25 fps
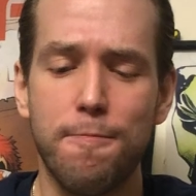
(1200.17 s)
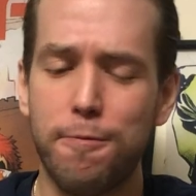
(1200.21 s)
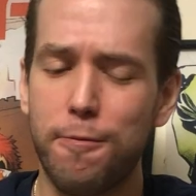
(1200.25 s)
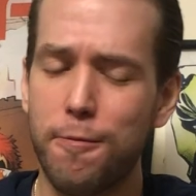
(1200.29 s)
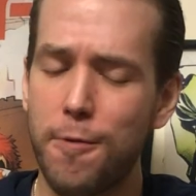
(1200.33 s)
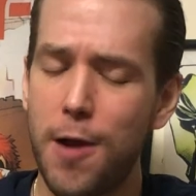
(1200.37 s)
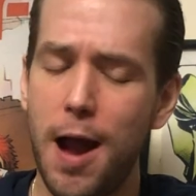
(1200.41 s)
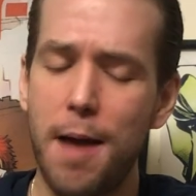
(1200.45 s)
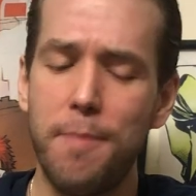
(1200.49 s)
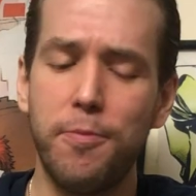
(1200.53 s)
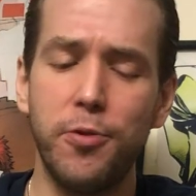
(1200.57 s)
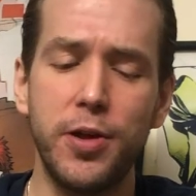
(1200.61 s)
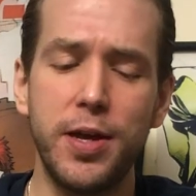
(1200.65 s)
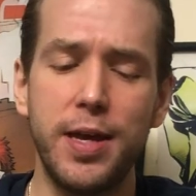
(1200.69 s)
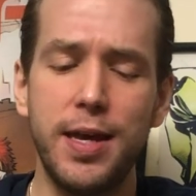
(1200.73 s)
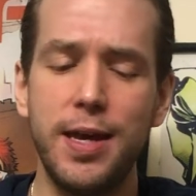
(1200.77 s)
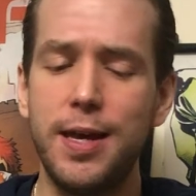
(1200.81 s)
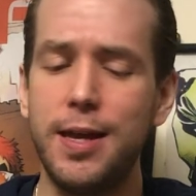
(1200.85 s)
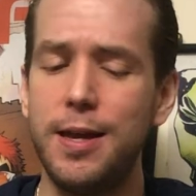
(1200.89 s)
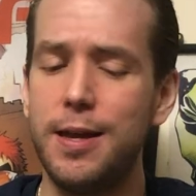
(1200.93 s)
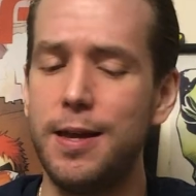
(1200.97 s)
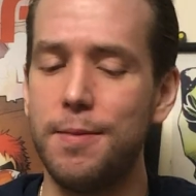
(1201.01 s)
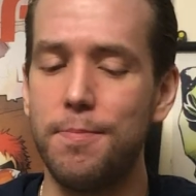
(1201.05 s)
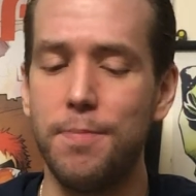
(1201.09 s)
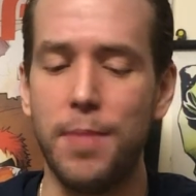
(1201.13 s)

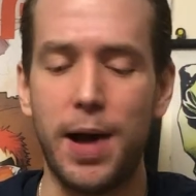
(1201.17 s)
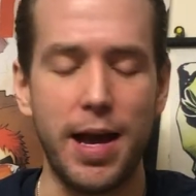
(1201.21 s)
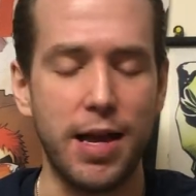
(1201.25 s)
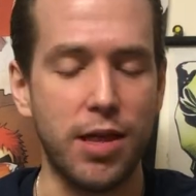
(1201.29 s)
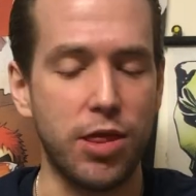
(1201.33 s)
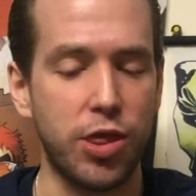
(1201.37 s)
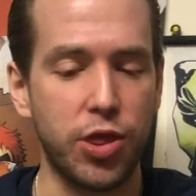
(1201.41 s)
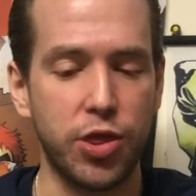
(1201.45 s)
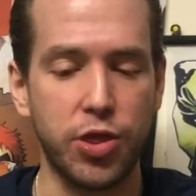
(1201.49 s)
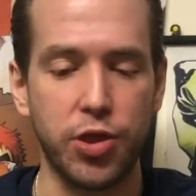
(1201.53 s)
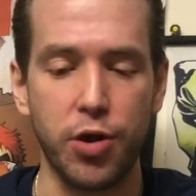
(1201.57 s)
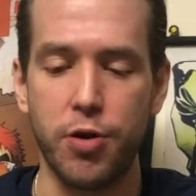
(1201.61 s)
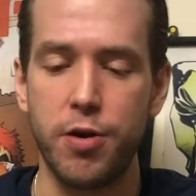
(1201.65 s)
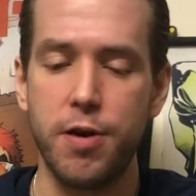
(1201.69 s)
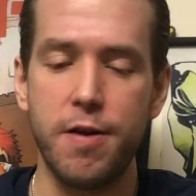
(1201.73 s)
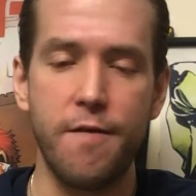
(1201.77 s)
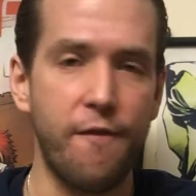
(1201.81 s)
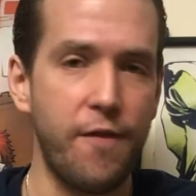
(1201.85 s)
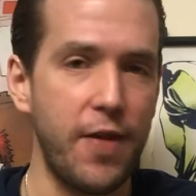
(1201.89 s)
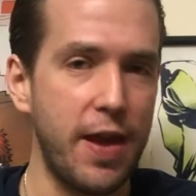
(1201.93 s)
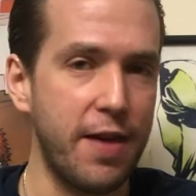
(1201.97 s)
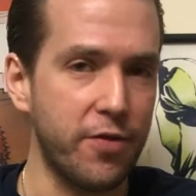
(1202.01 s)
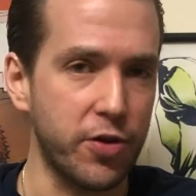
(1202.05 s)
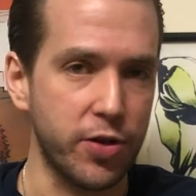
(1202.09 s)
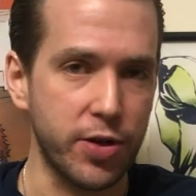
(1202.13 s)
probably my
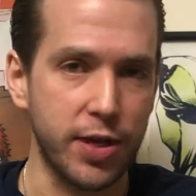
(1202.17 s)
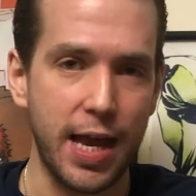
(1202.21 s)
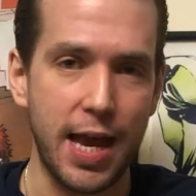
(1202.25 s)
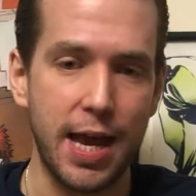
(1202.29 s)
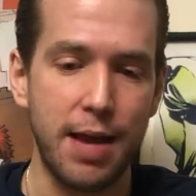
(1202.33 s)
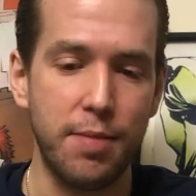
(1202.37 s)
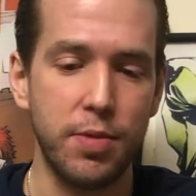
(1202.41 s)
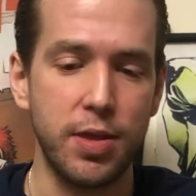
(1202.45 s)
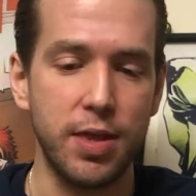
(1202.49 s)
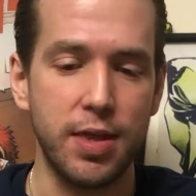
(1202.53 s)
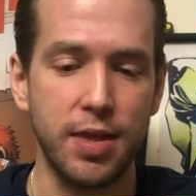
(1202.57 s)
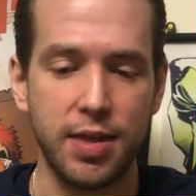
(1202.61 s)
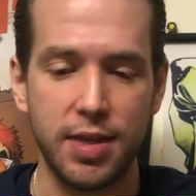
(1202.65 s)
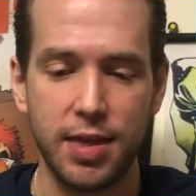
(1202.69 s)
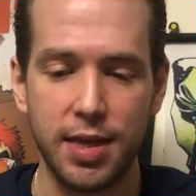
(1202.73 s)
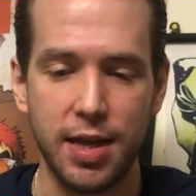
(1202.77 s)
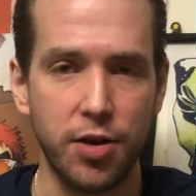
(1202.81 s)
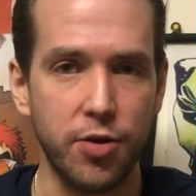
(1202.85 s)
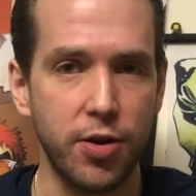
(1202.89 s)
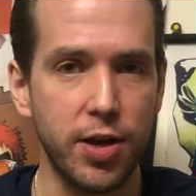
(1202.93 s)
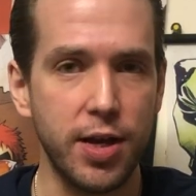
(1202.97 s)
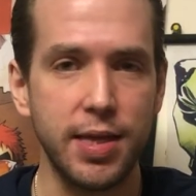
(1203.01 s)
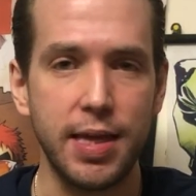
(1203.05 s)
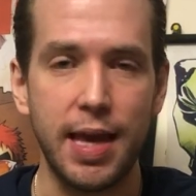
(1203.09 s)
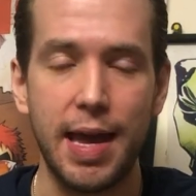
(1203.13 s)
third favorite game in the
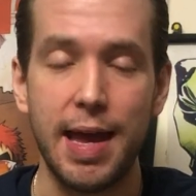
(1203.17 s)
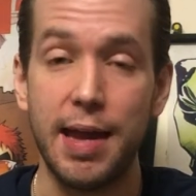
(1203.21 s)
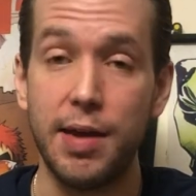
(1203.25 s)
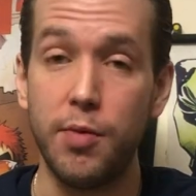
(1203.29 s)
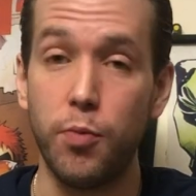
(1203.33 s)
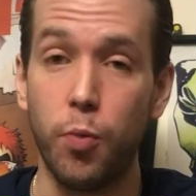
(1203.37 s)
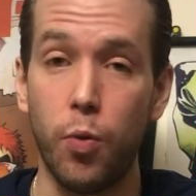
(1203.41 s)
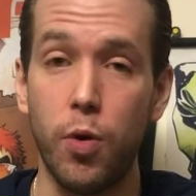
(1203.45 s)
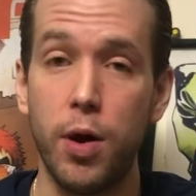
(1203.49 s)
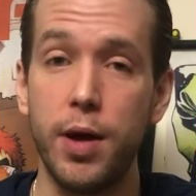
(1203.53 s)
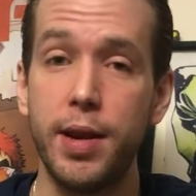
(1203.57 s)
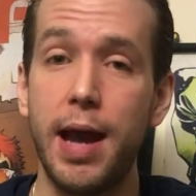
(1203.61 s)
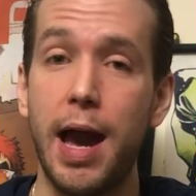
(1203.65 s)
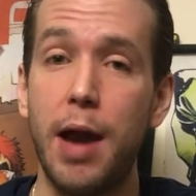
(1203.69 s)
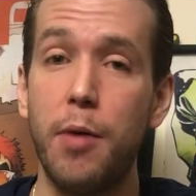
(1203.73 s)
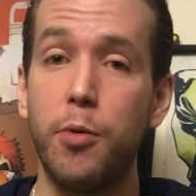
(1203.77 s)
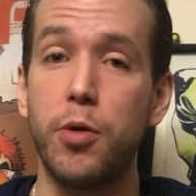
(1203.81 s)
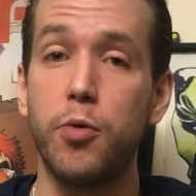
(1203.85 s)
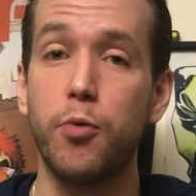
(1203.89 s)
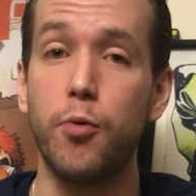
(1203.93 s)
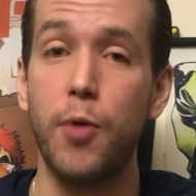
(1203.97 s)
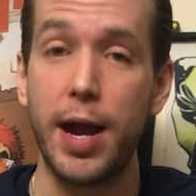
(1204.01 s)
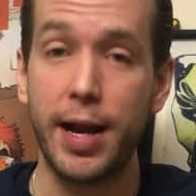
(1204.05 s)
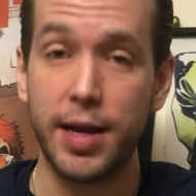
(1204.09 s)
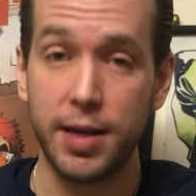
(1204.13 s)
series and one I
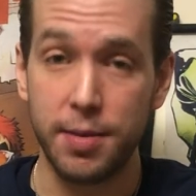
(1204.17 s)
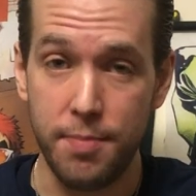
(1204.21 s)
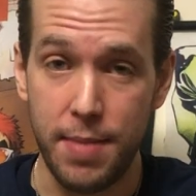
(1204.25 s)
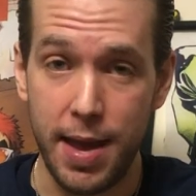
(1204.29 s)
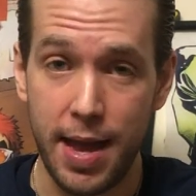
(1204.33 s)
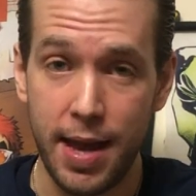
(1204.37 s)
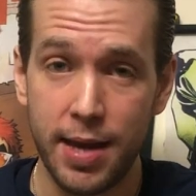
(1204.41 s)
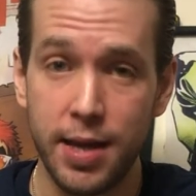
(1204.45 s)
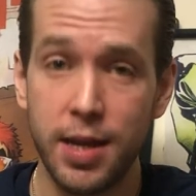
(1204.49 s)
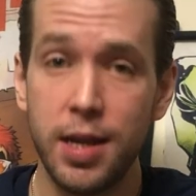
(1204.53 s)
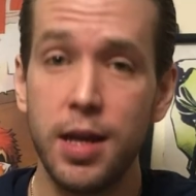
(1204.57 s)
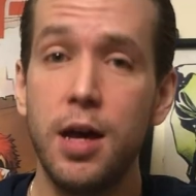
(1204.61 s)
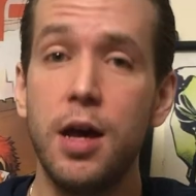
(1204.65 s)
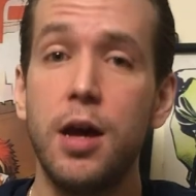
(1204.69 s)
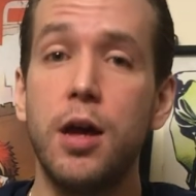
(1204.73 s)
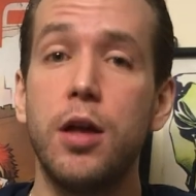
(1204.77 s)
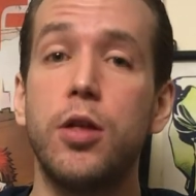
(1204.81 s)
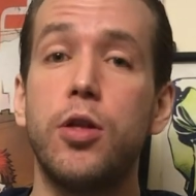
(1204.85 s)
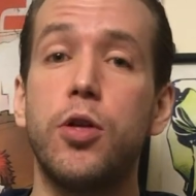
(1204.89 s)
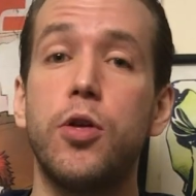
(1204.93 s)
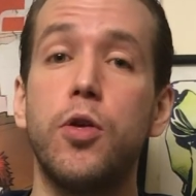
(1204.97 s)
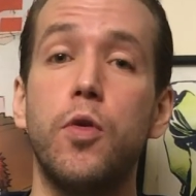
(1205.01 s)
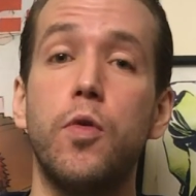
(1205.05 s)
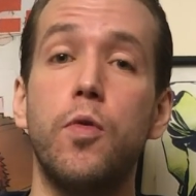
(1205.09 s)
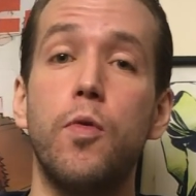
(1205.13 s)
would recommend
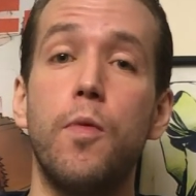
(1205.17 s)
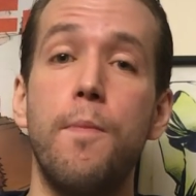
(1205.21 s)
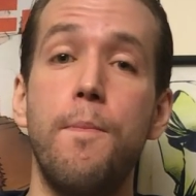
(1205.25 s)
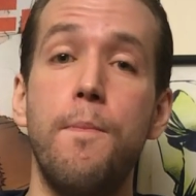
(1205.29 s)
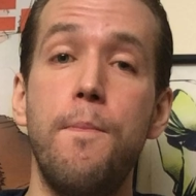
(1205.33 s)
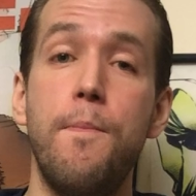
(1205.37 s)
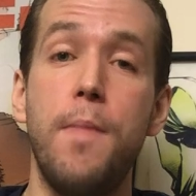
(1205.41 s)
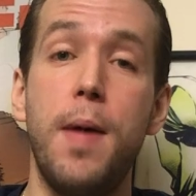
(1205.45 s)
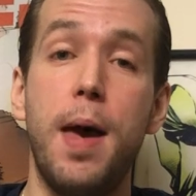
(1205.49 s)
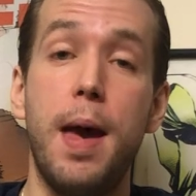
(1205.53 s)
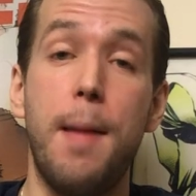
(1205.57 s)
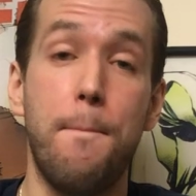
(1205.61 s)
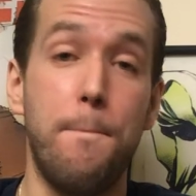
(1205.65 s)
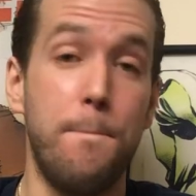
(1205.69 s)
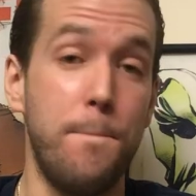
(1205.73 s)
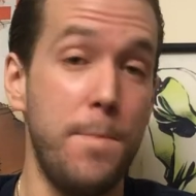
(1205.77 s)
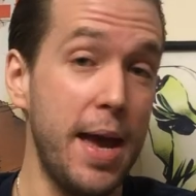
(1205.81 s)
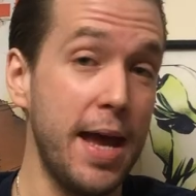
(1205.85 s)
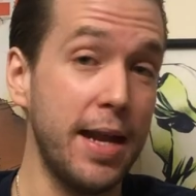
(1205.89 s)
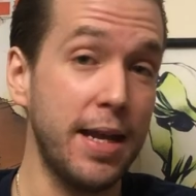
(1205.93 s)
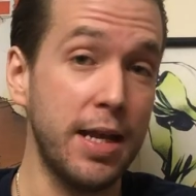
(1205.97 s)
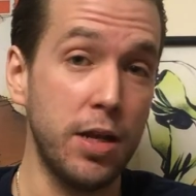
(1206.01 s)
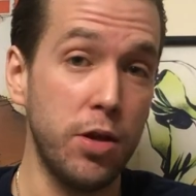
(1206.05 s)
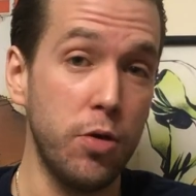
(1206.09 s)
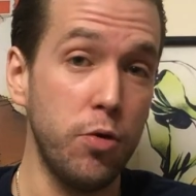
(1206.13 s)
to
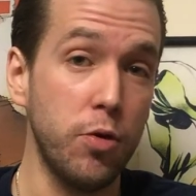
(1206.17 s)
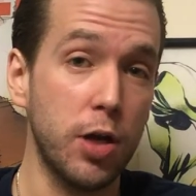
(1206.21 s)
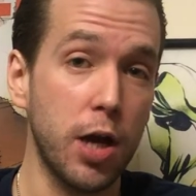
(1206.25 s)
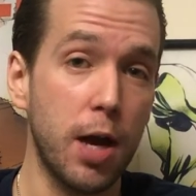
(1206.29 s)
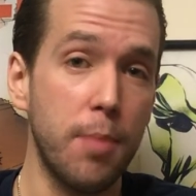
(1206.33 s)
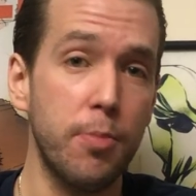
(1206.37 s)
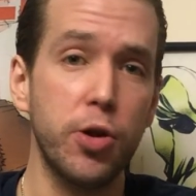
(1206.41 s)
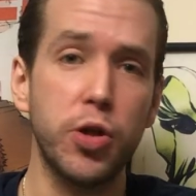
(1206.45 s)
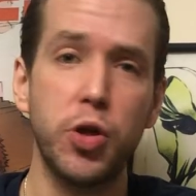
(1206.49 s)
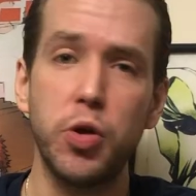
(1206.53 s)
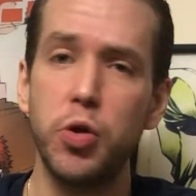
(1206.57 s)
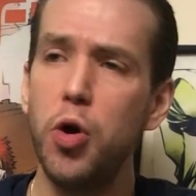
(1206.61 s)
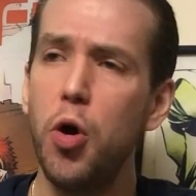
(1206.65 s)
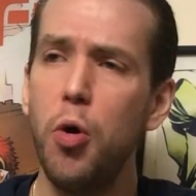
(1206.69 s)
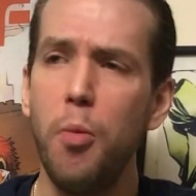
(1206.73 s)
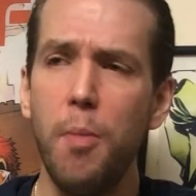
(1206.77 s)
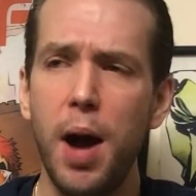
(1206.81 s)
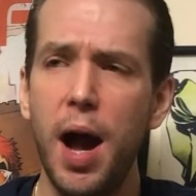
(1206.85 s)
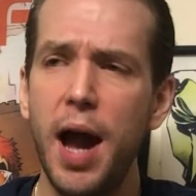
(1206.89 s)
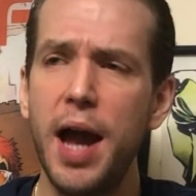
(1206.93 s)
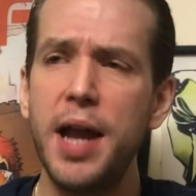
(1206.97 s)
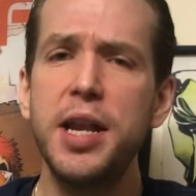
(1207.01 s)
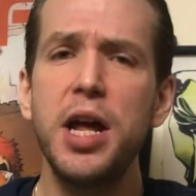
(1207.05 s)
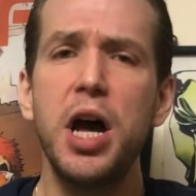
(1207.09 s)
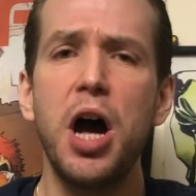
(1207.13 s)
many newcomers who don't
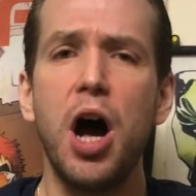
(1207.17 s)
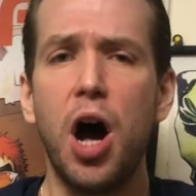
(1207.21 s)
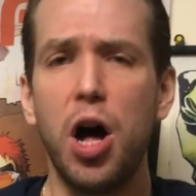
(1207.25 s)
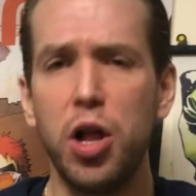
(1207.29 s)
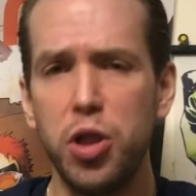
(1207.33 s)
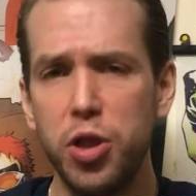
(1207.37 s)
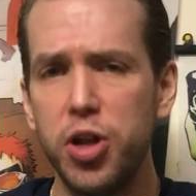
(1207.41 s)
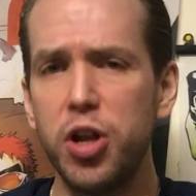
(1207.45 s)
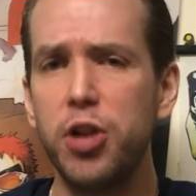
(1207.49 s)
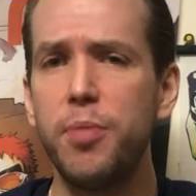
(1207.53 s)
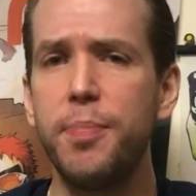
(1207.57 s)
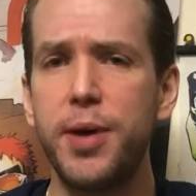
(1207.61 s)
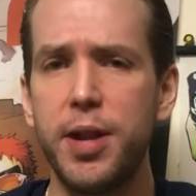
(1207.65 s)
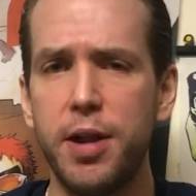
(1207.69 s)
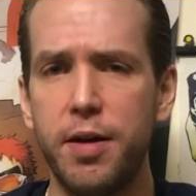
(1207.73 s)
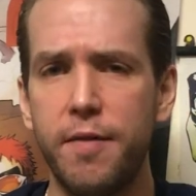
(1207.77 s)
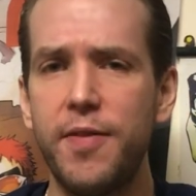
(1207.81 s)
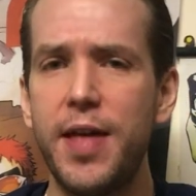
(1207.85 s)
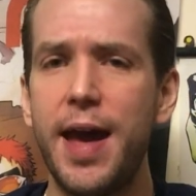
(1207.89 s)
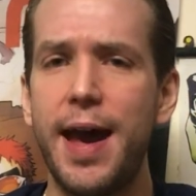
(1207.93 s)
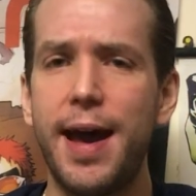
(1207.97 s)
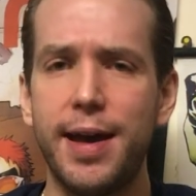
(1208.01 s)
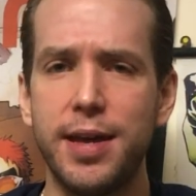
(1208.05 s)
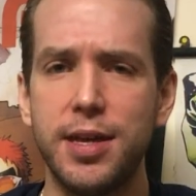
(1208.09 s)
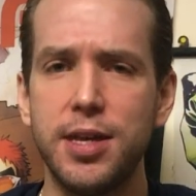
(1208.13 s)
mind a little bit of
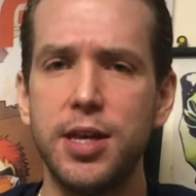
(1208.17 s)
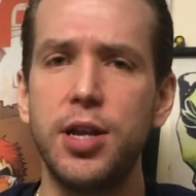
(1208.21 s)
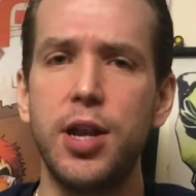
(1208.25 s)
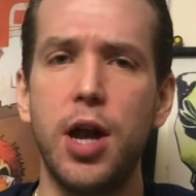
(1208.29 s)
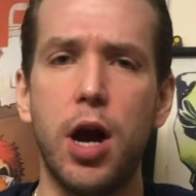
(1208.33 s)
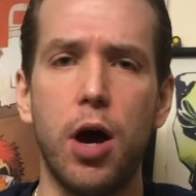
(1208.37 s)
that,